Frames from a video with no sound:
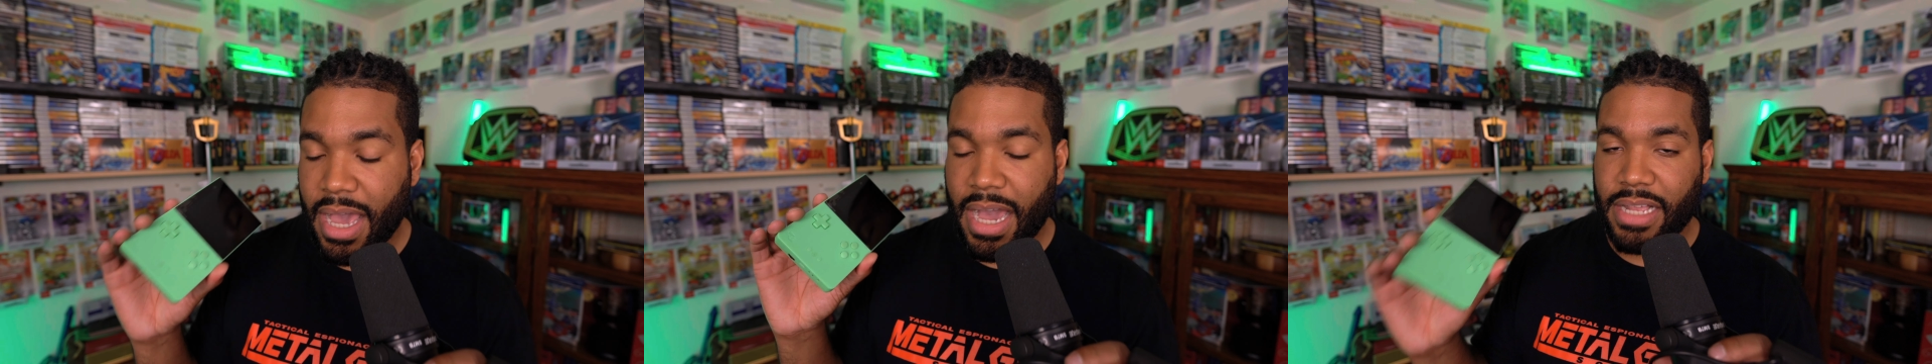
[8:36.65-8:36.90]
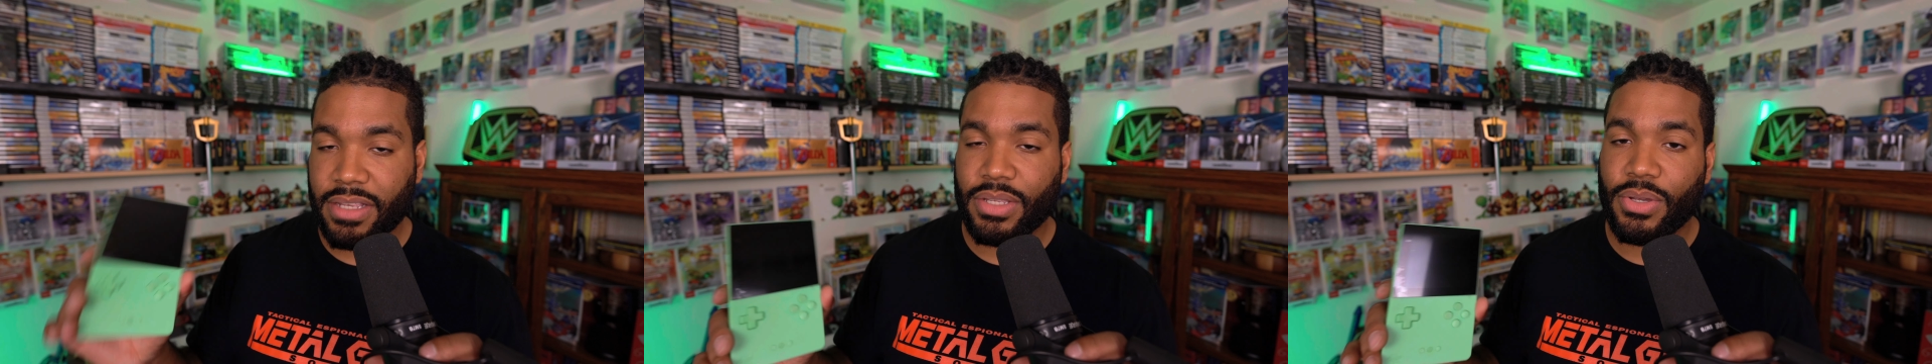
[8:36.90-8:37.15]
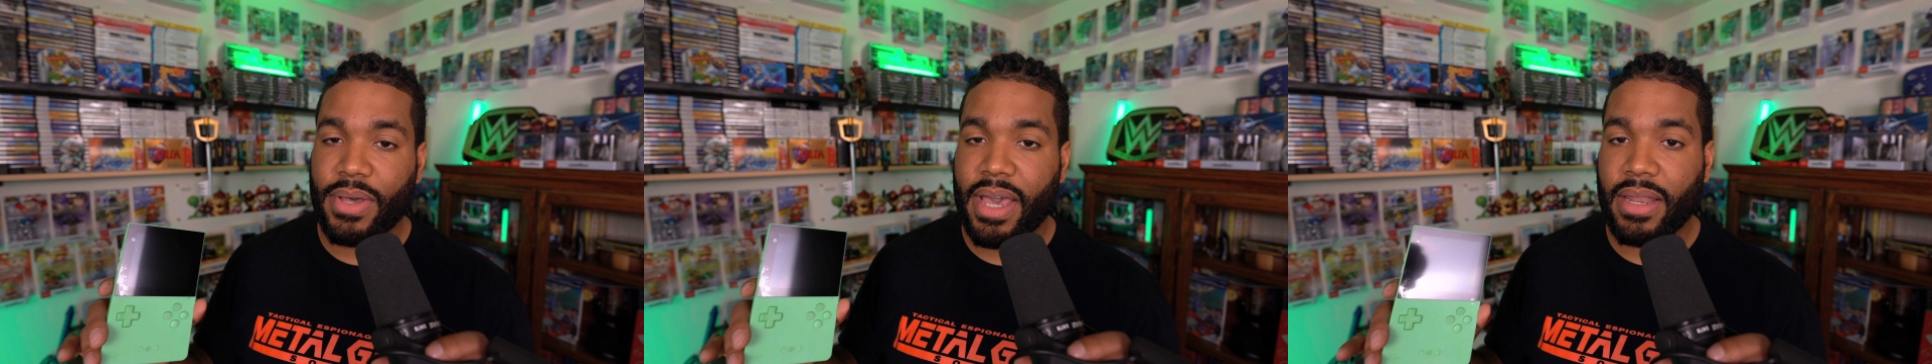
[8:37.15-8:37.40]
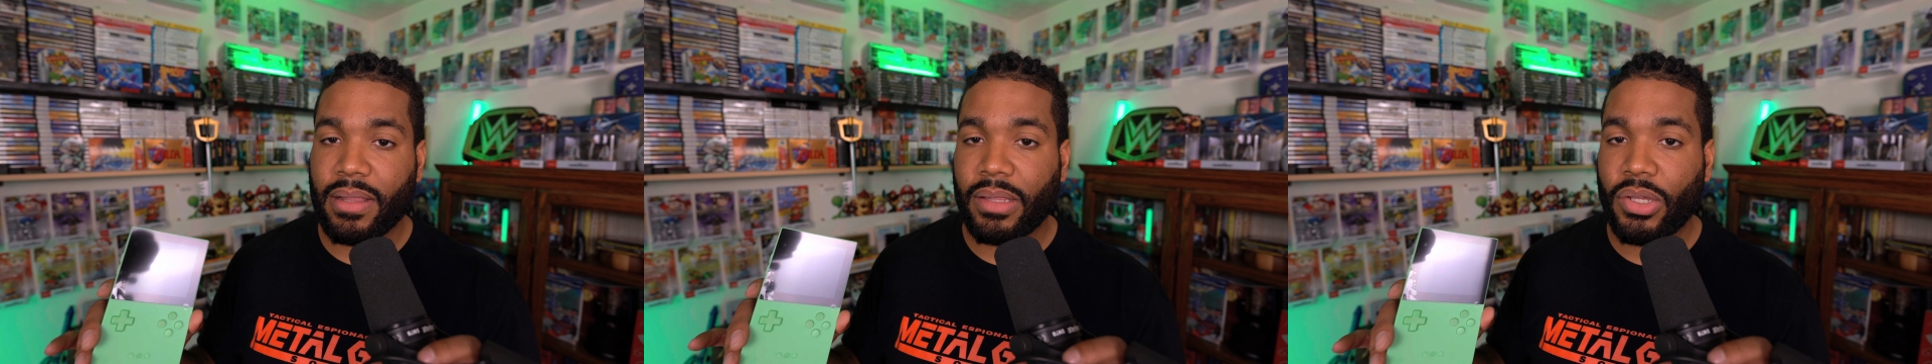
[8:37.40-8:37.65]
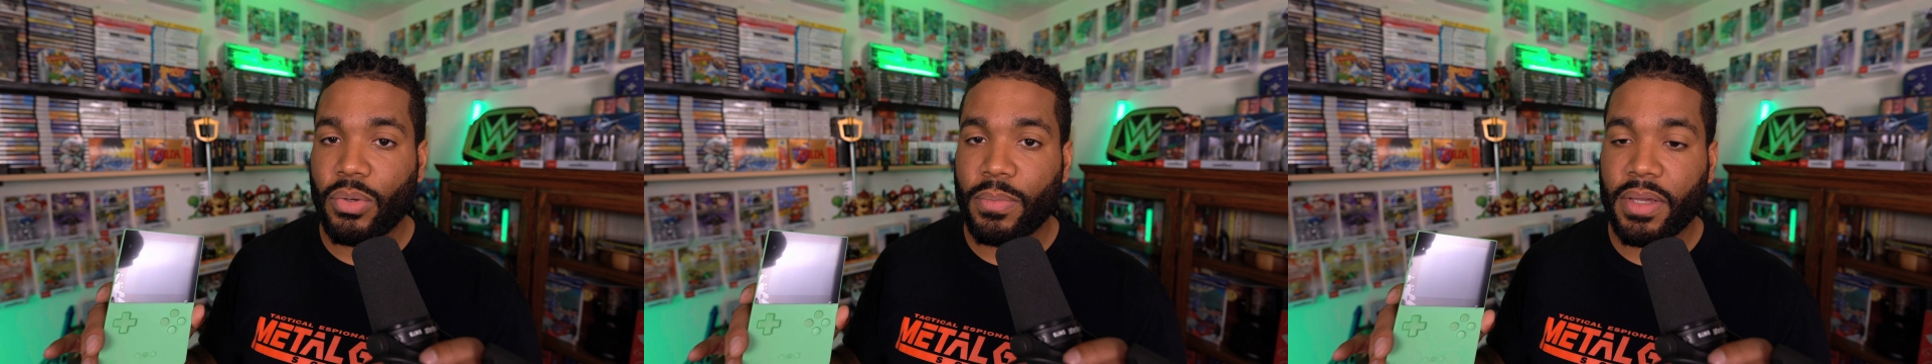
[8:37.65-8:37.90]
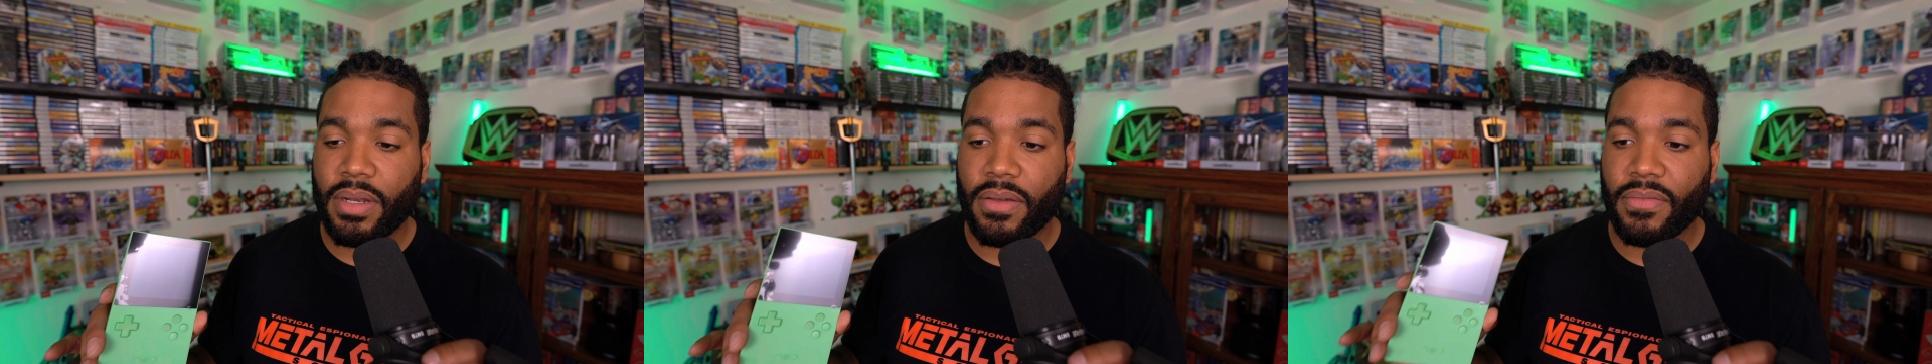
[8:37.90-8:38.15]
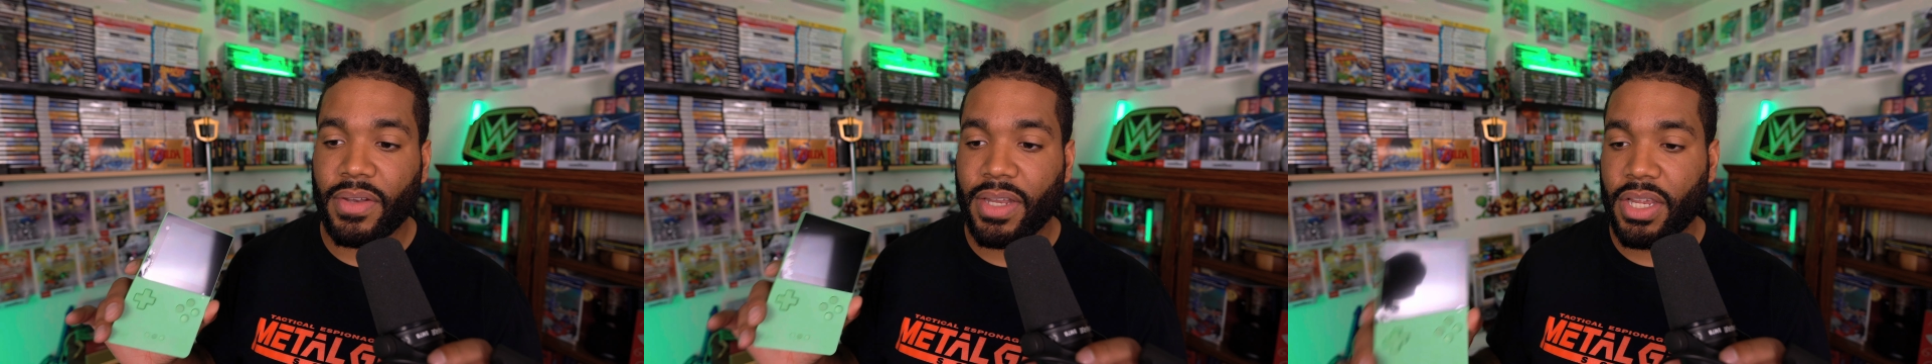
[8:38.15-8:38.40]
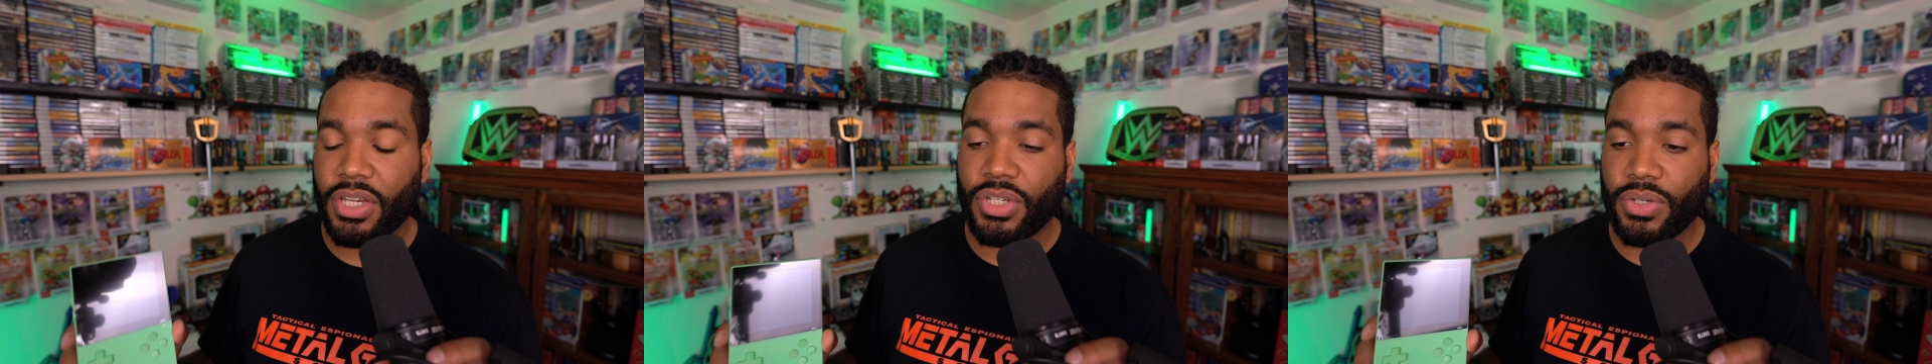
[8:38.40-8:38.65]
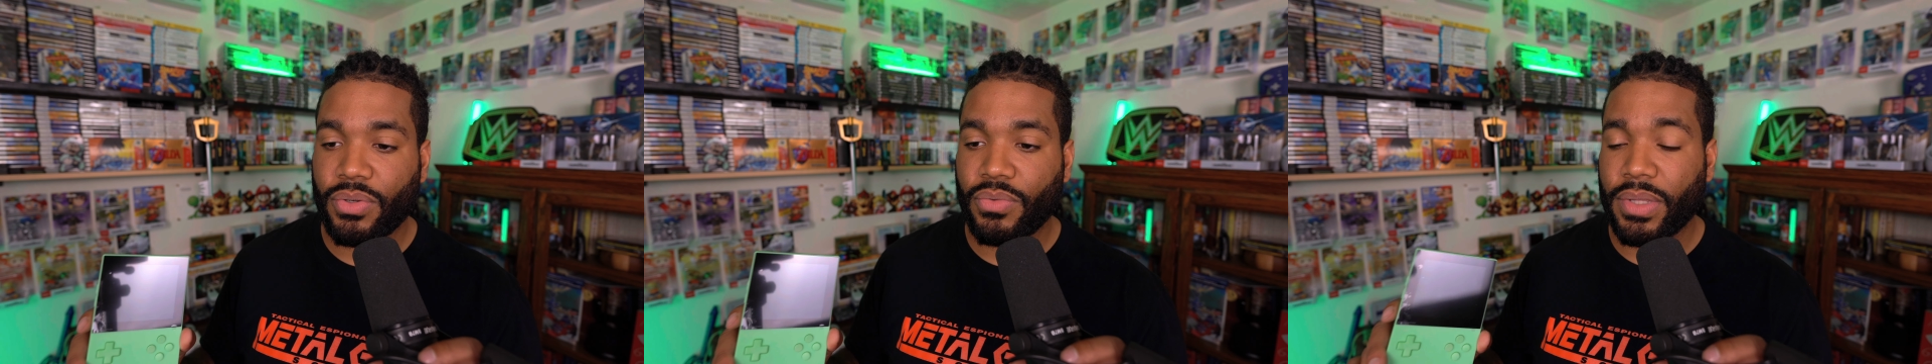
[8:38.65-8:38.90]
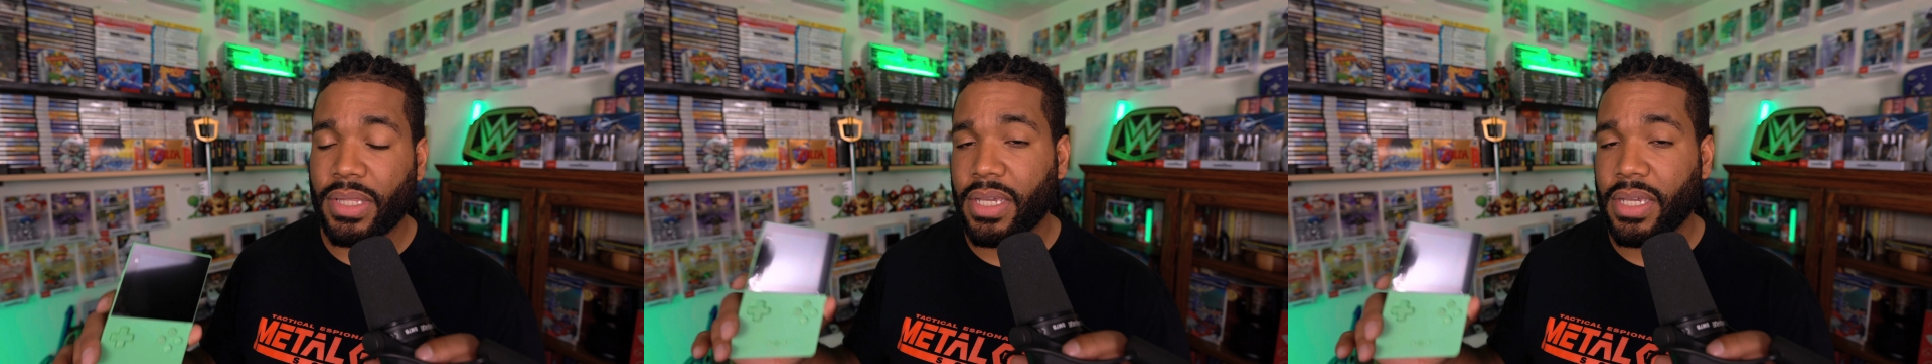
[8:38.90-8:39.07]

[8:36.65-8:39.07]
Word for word: I still had a little bit of an issue with